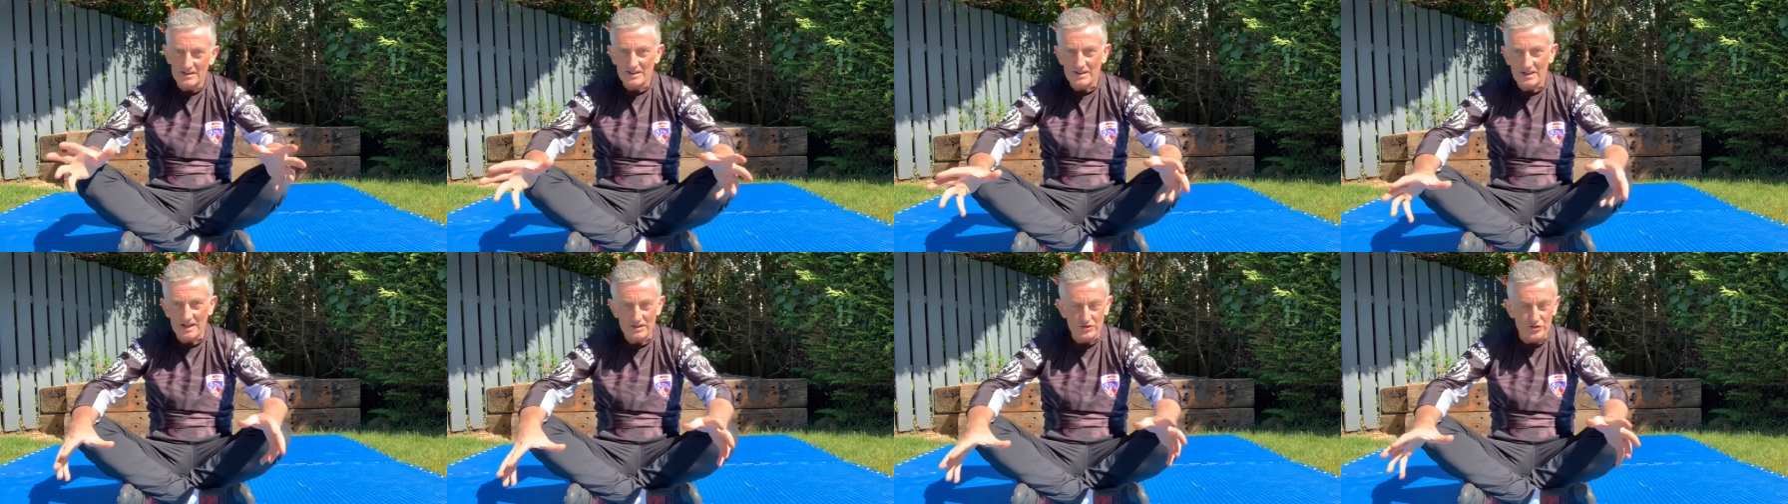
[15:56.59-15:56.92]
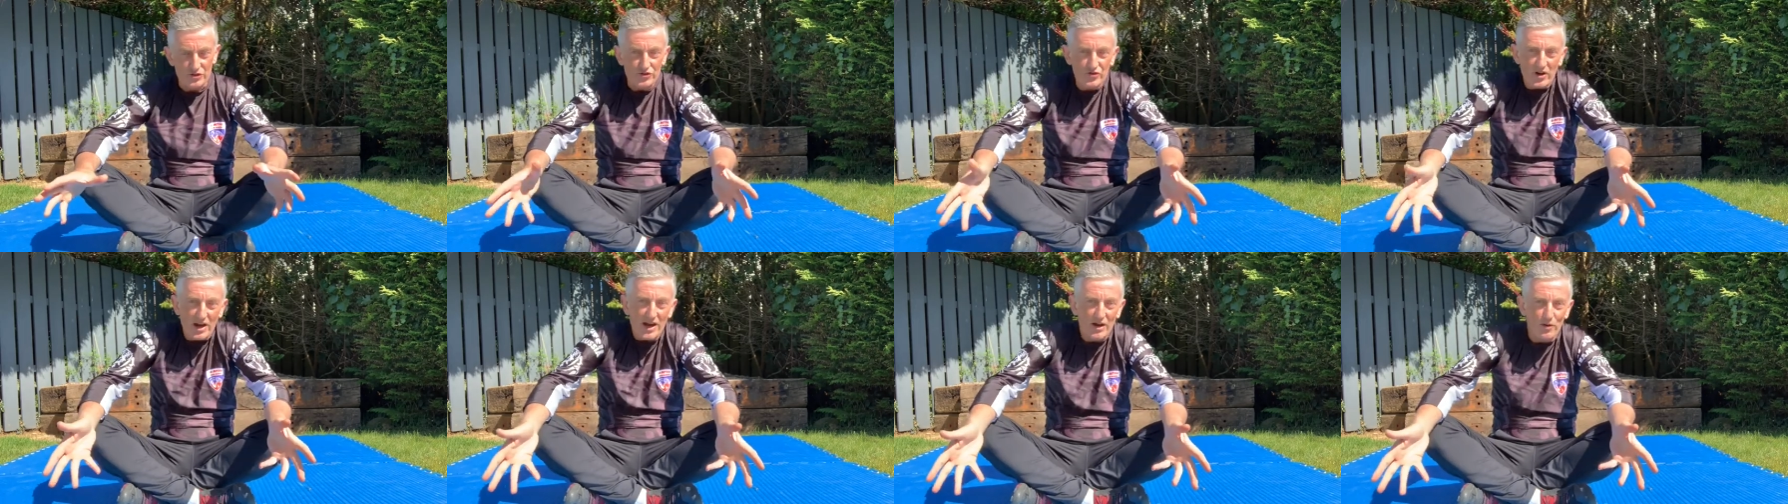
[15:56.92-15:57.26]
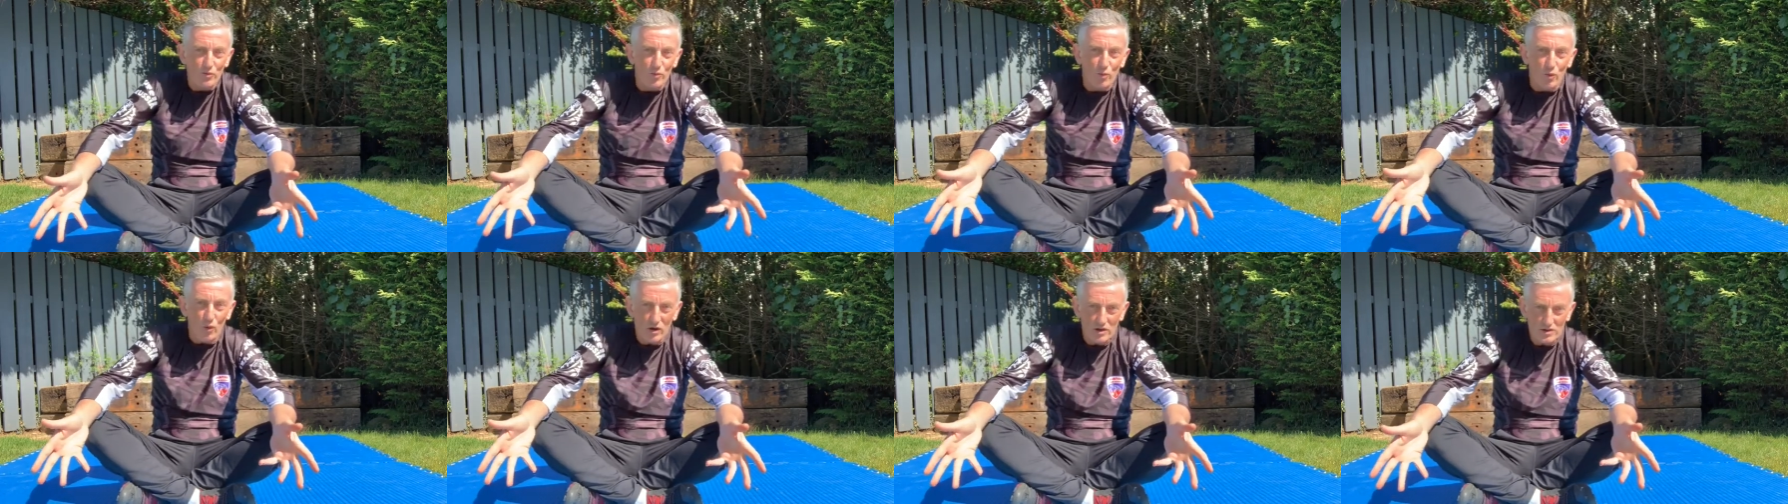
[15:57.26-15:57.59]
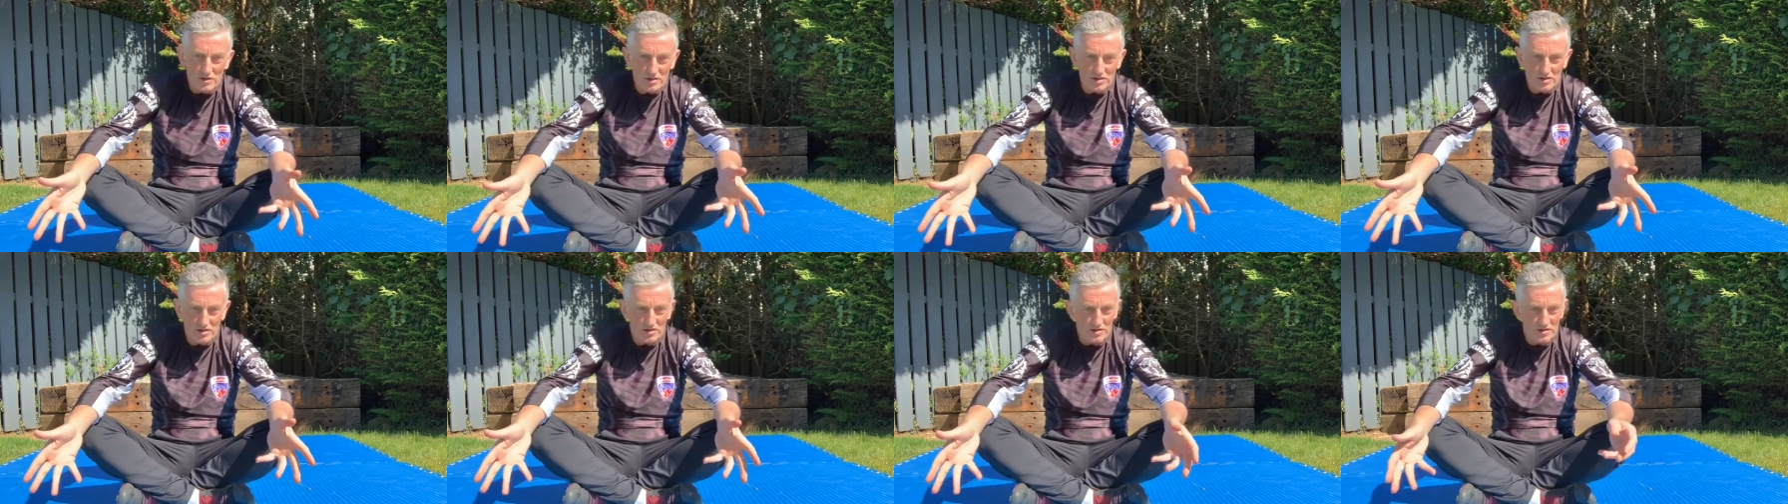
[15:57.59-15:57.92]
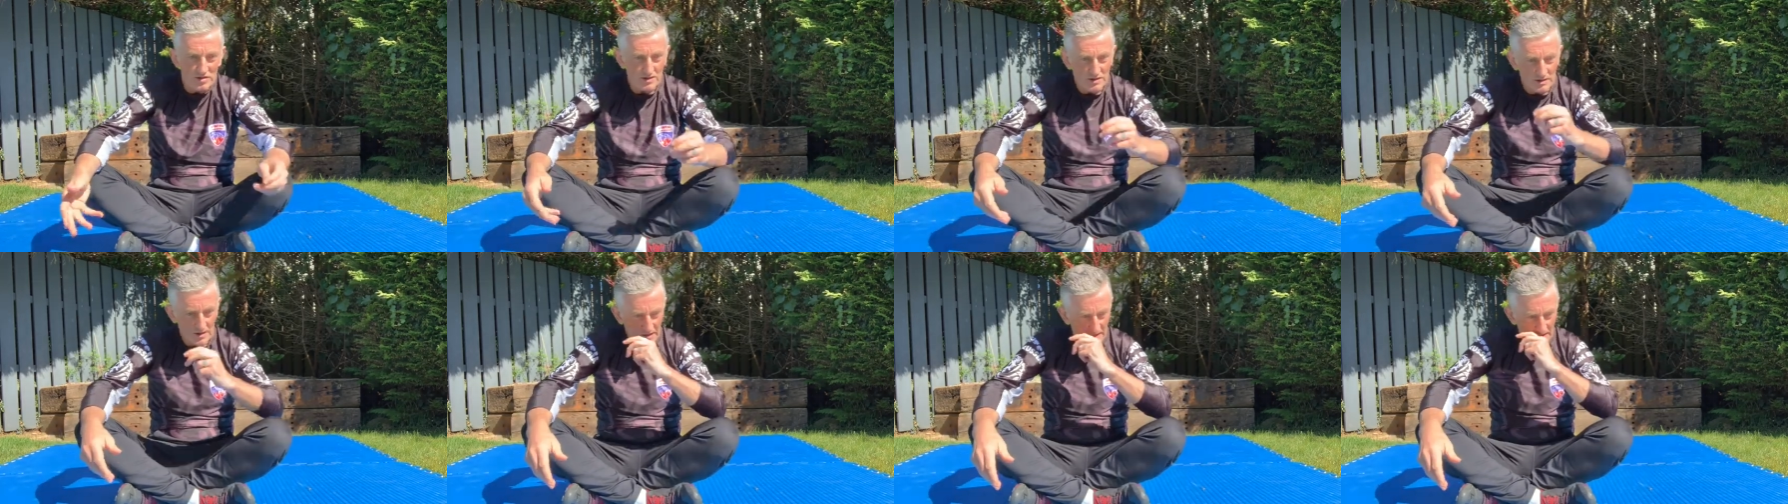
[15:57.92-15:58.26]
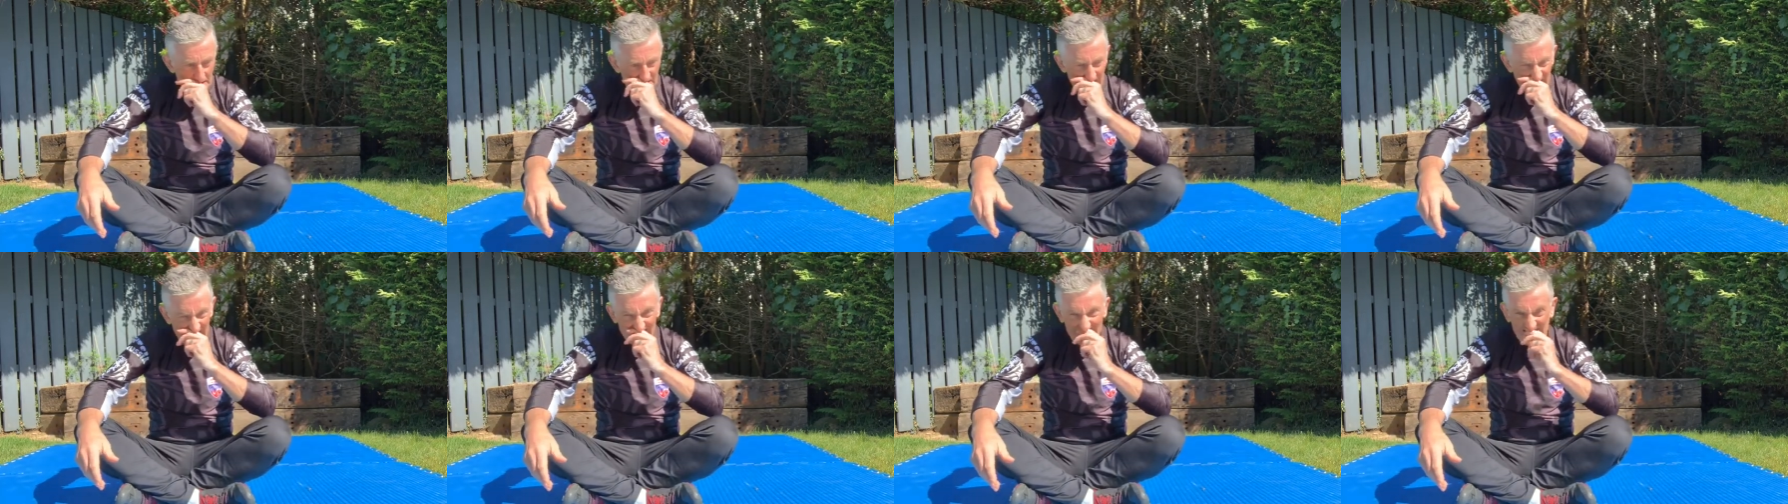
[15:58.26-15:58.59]
and try it once
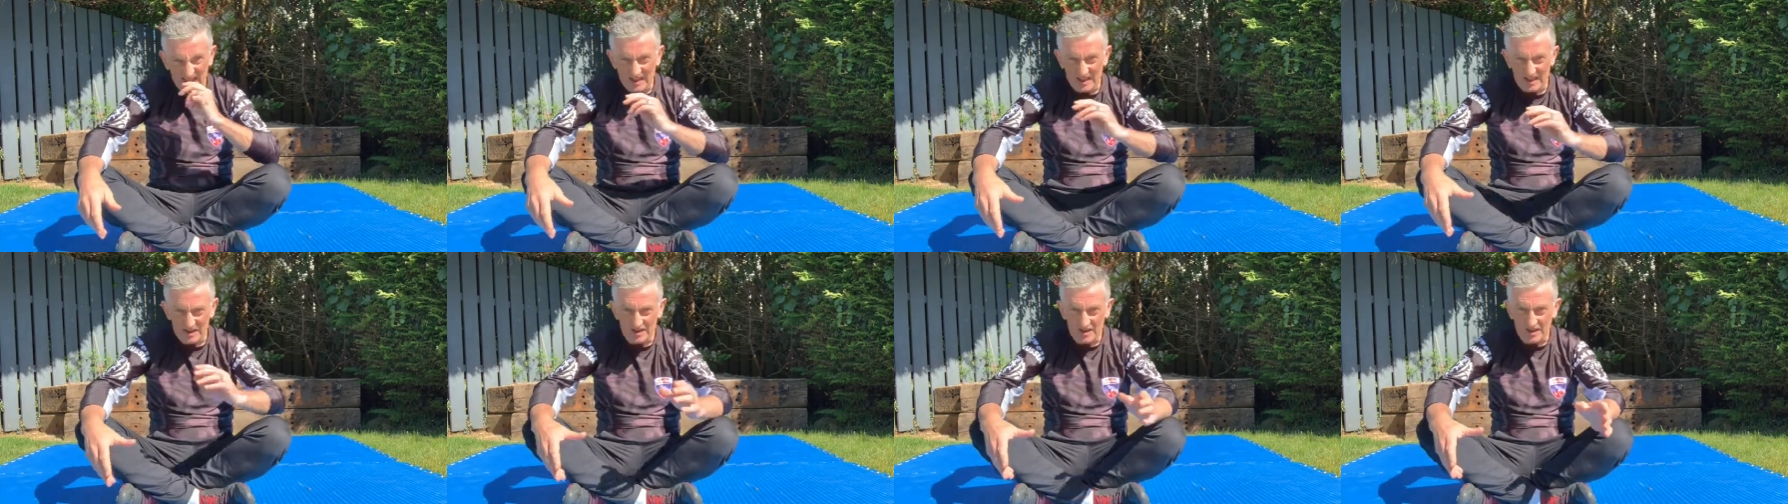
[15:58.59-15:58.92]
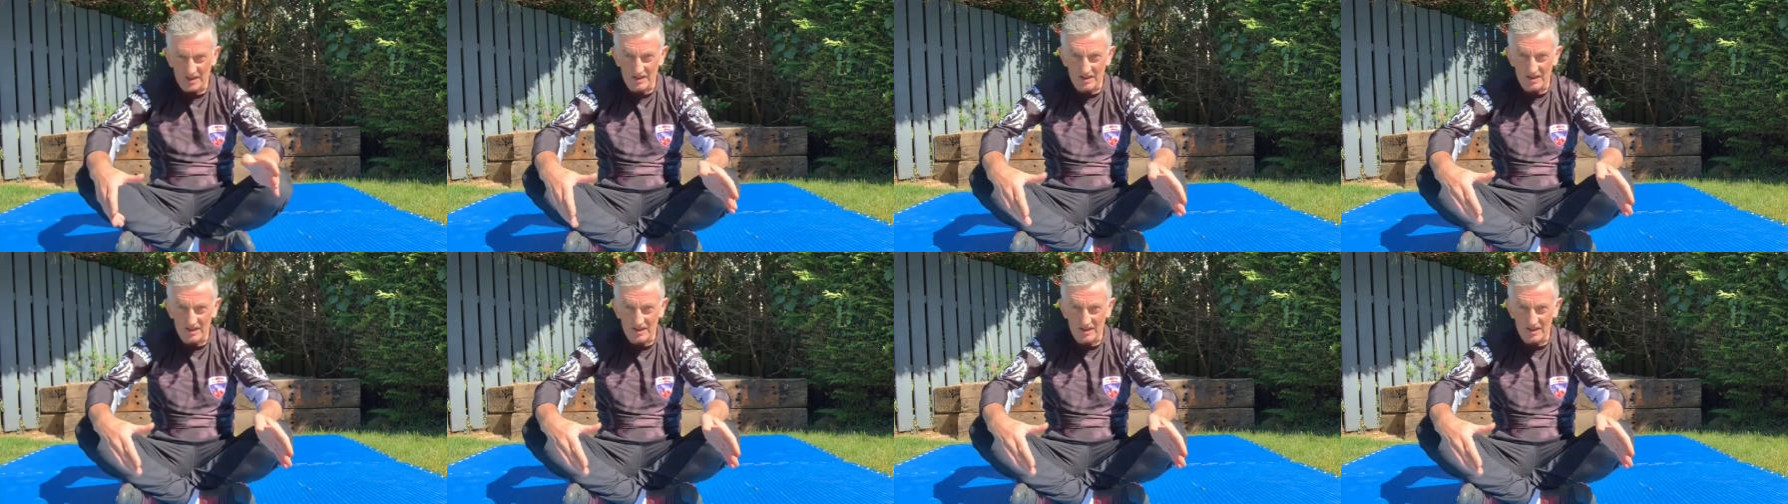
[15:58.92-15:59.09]
and